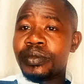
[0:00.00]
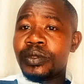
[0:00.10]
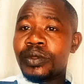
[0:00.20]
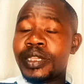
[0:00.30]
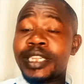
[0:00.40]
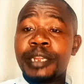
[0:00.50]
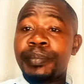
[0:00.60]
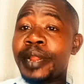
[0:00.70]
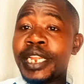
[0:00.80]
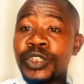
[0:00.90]
He has
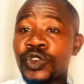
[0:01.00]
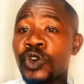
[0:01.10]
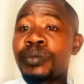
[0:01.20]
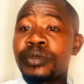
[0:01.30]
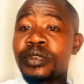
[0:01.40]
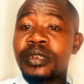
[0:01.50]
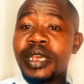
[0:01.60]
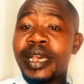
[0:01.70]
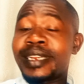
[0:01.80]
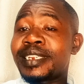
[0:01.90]
applied jobs
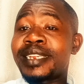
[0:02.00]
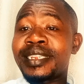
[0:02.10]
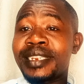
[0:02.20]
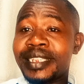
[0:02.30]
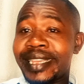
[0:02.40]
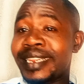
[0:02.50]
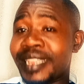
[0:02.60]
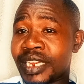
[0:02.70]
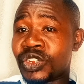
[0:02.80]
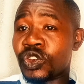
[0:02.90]
and he doesn't get
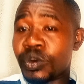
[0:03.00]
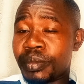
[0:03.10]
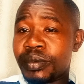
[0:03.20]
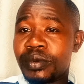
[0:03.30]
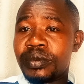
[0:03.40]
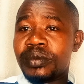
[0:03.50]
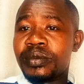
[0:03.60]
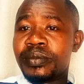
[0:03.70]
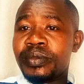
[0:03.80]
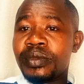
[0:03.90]
that job
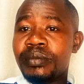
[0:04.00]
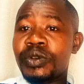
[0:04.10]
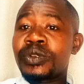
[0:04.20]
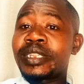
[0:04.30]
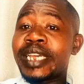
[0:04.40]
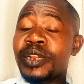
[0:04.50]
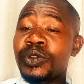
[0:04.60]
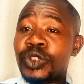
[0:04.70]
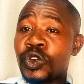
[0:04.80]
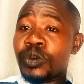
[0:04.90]
because there are no
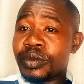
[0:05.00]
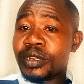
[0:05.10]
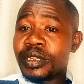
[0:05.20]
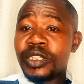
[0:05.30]
jobs.